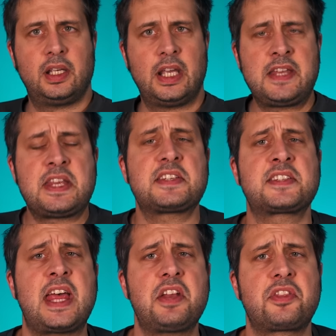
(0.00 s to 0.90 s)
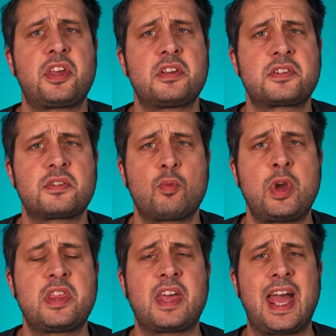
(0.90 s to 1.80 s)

It is said that with